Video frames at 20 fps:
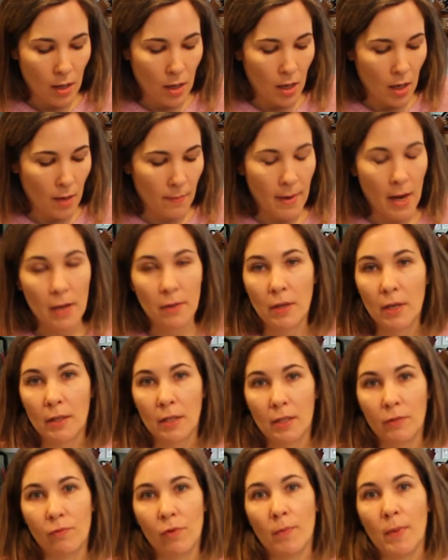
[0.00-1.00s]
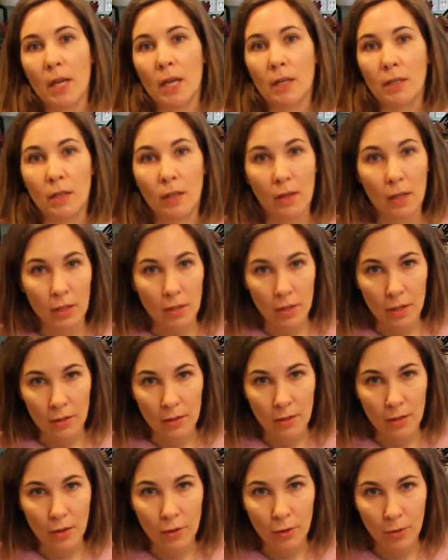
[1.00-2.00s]
And I think this will make a
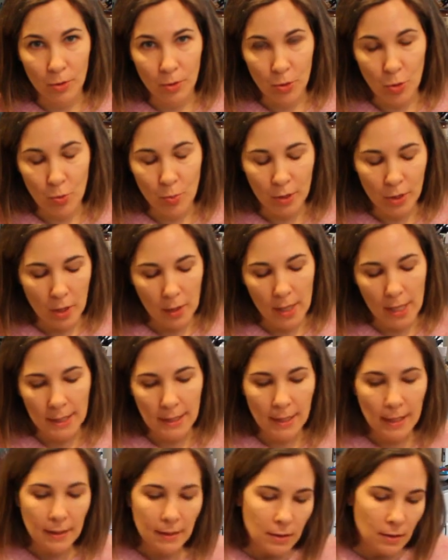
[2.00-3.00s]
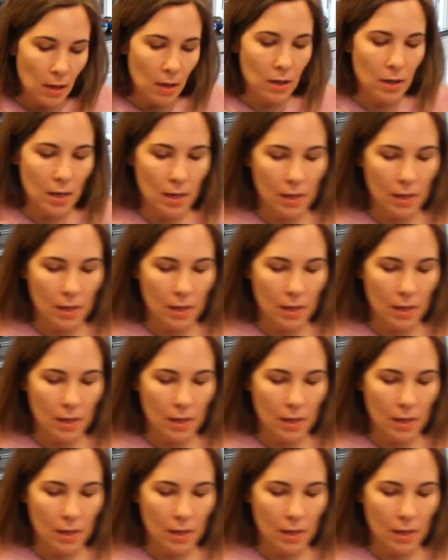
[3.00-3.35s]
delicious soup. So let's get started.